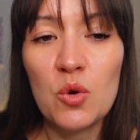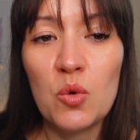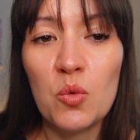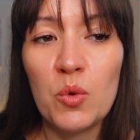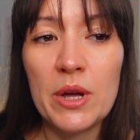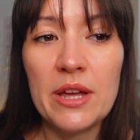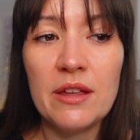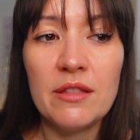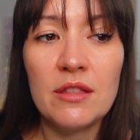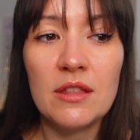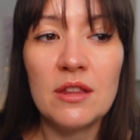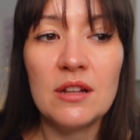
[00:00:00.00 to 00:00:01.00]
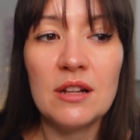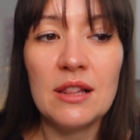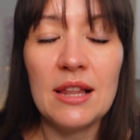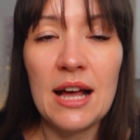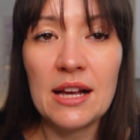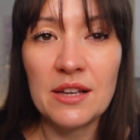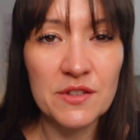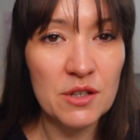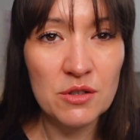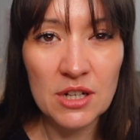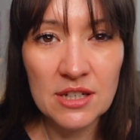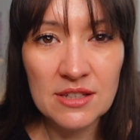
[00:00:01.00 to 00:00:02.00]
with lack of
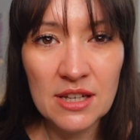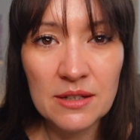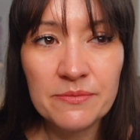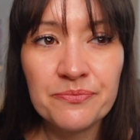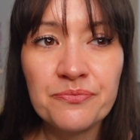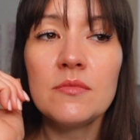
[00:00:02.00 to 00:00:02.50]
socializing.